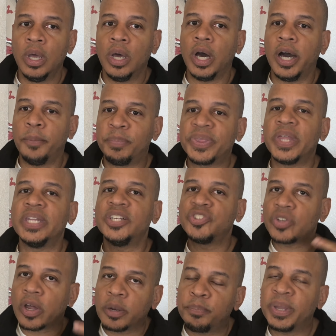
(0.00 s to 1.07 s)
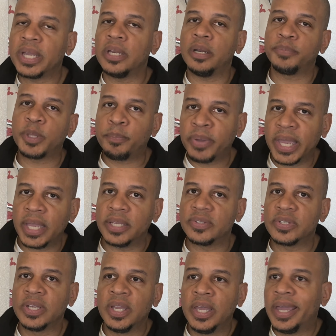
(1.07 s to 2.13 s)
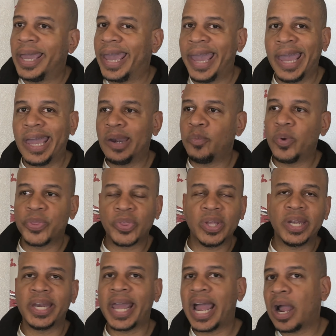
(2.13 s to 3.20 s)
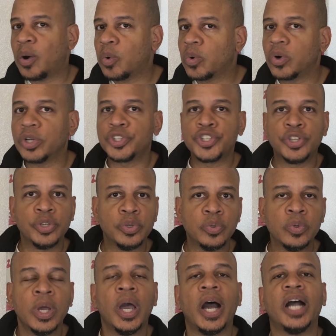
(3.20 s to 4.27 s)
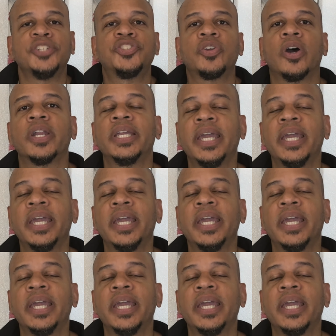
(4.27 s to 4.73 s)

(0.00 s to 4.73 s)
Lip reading: But then they started picking up the pace. And within an hour or two, I started